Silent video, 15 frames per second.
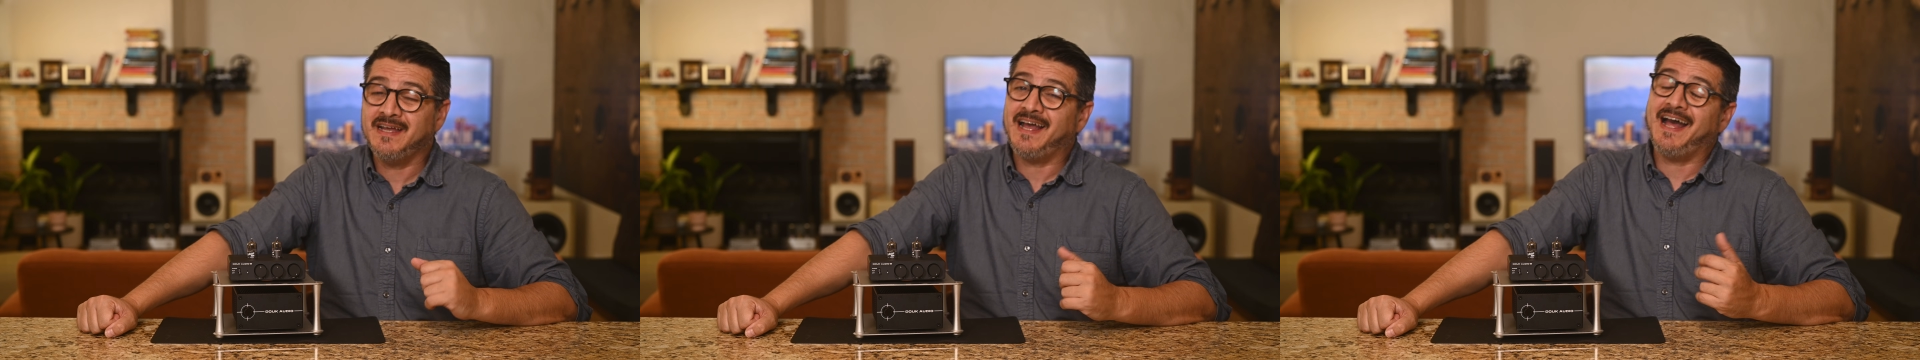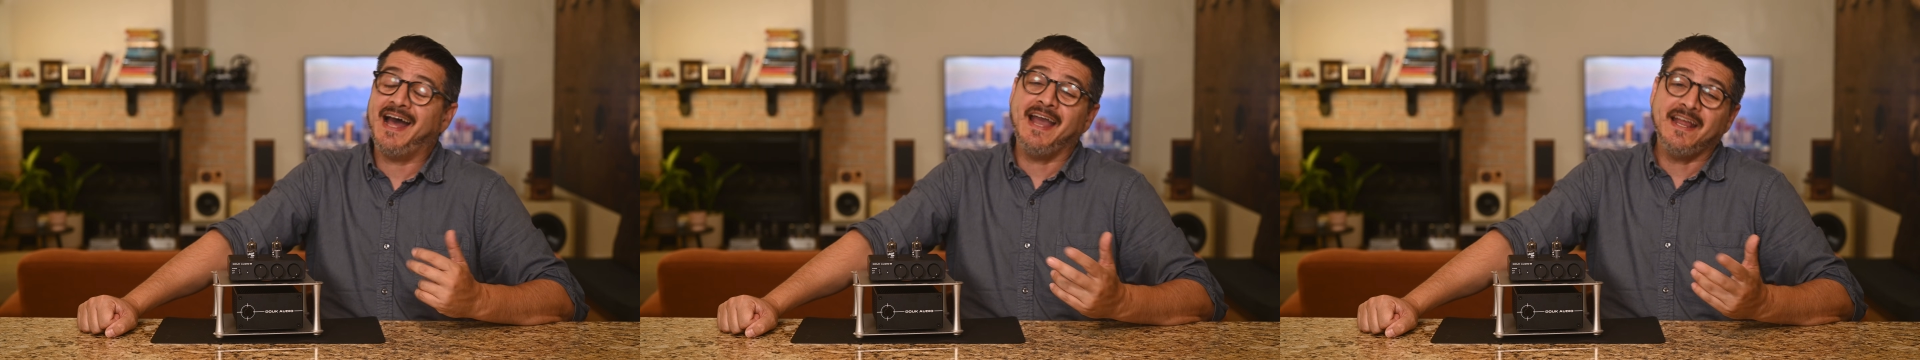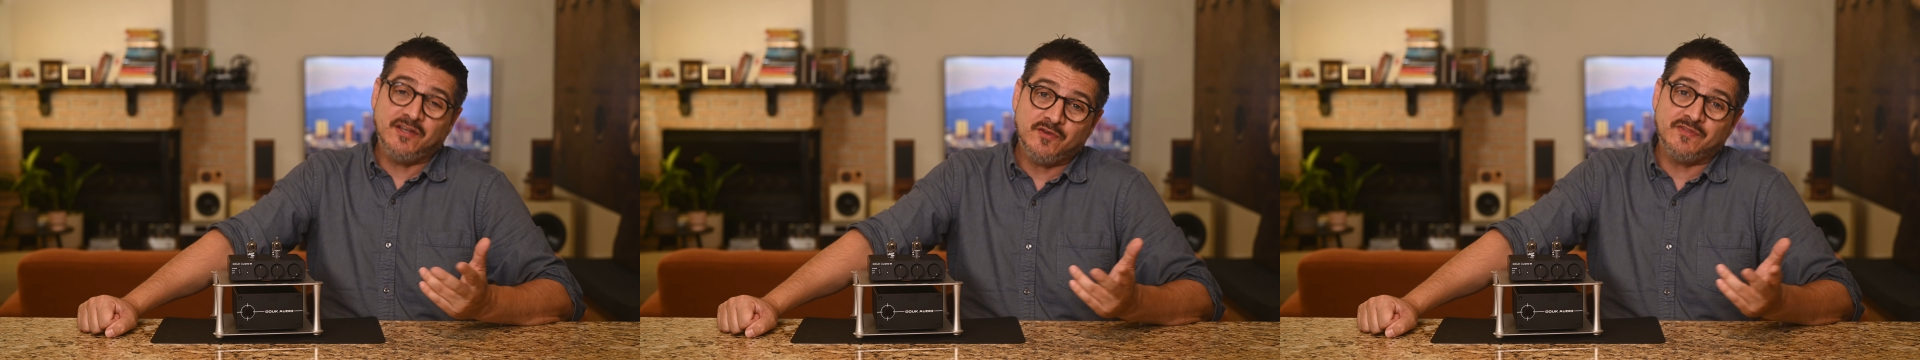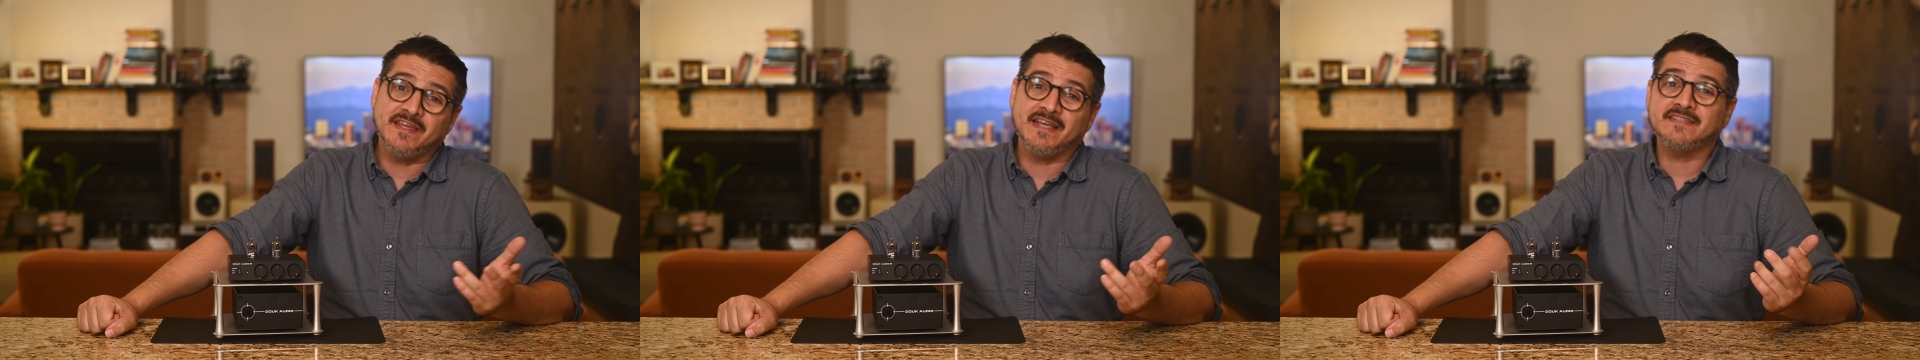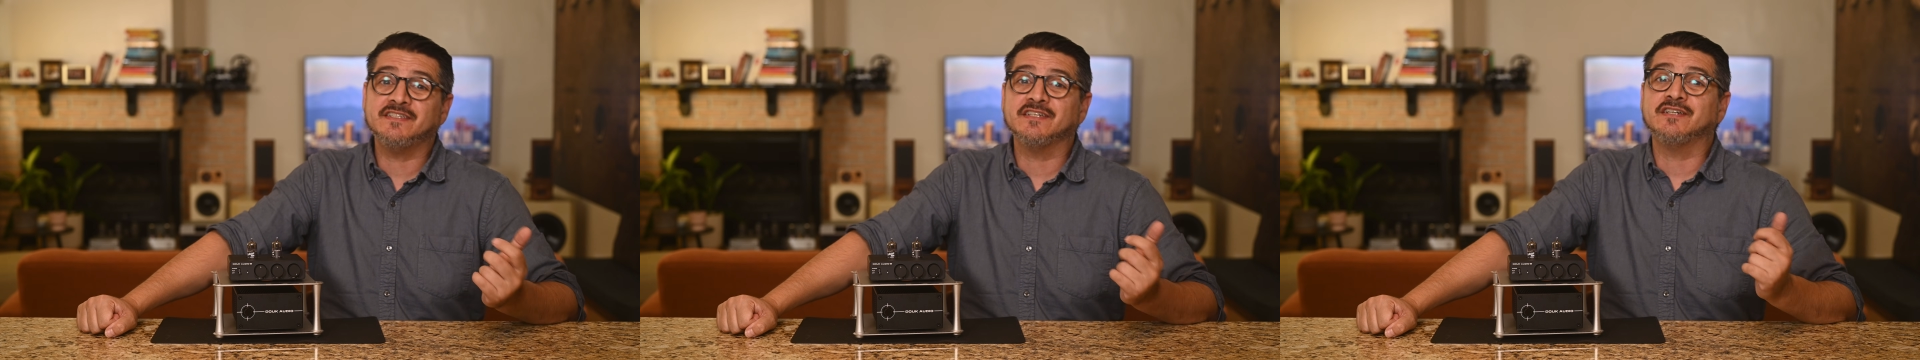I do think
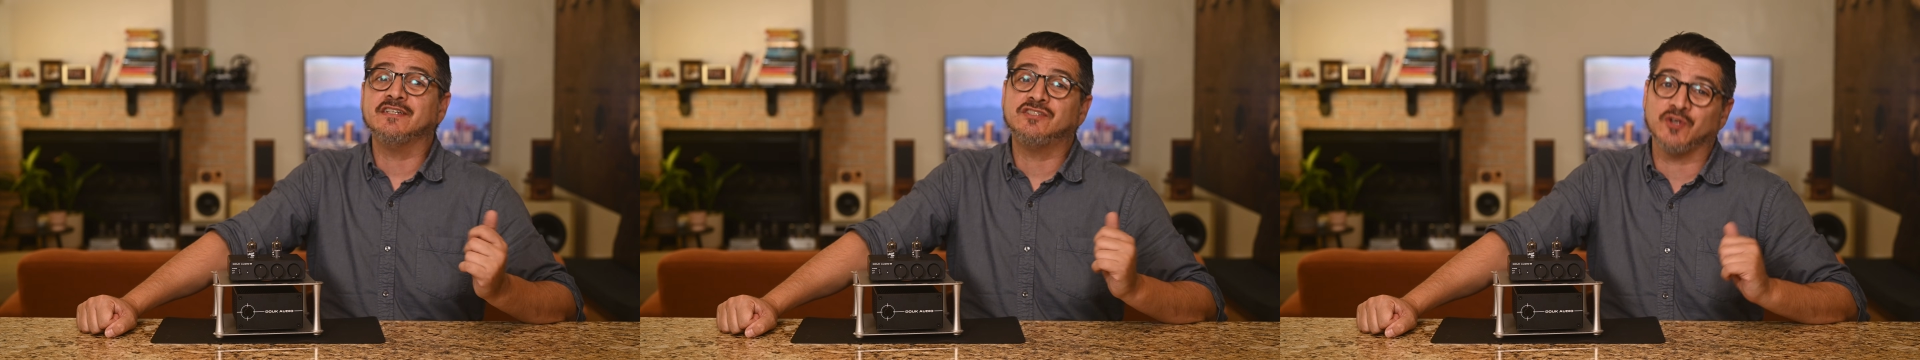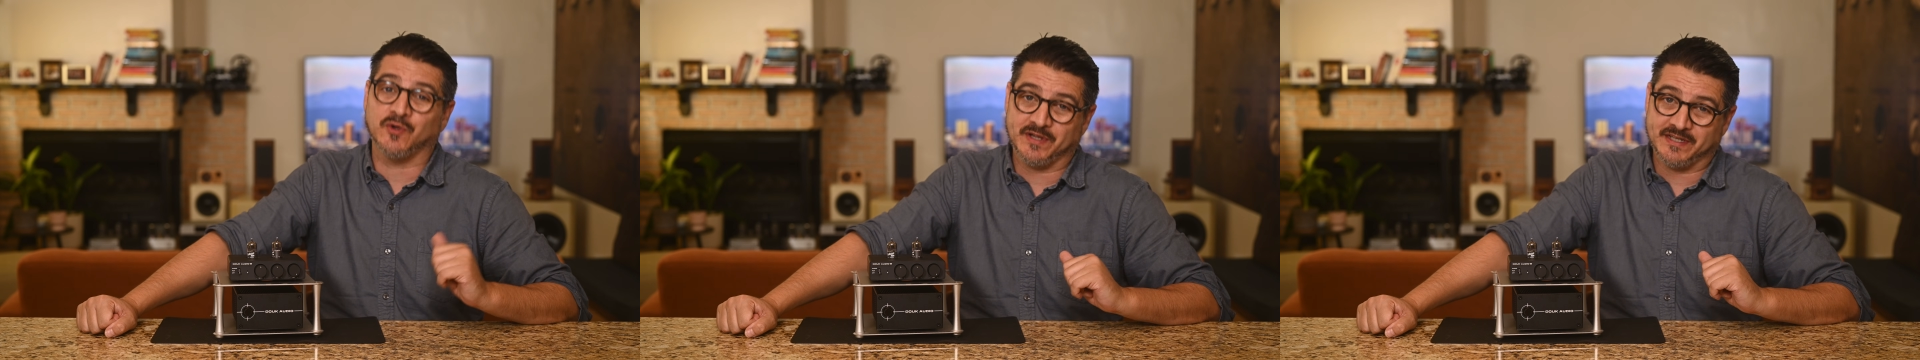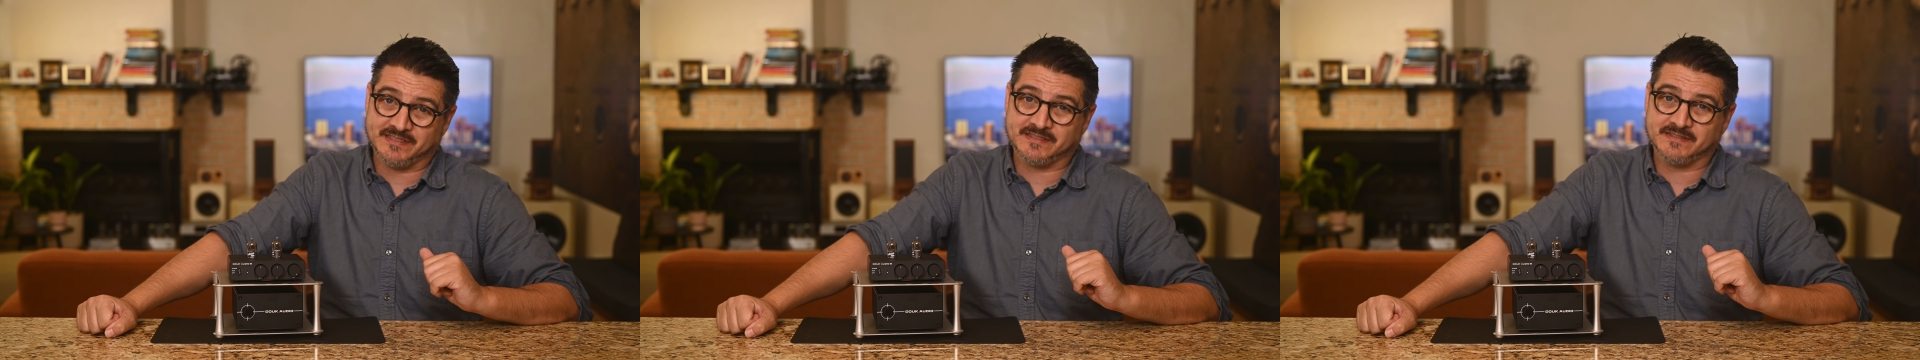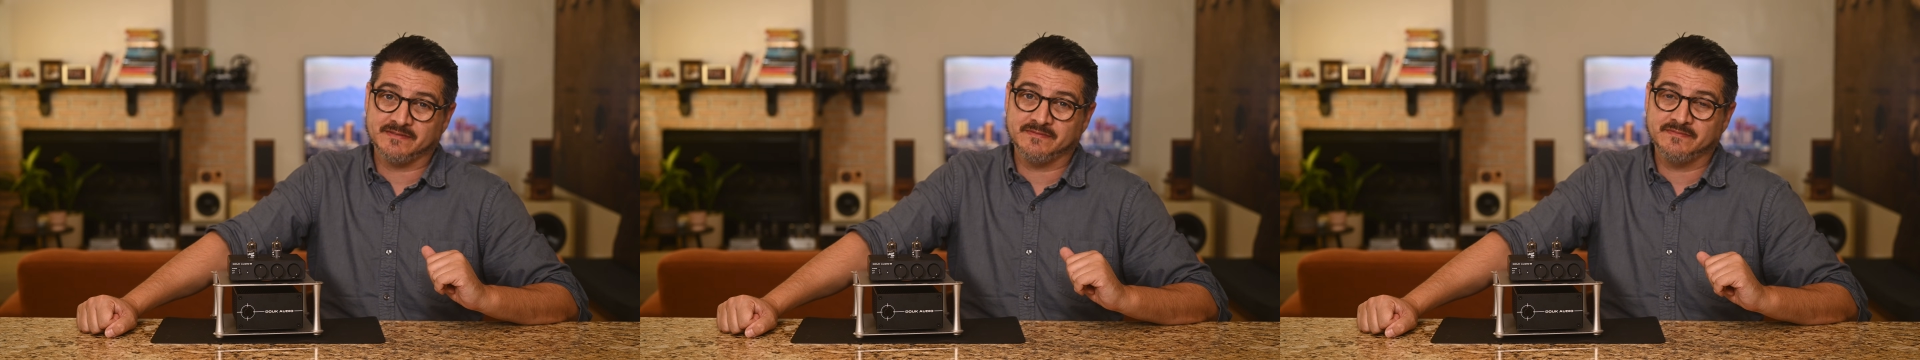it's a good choice.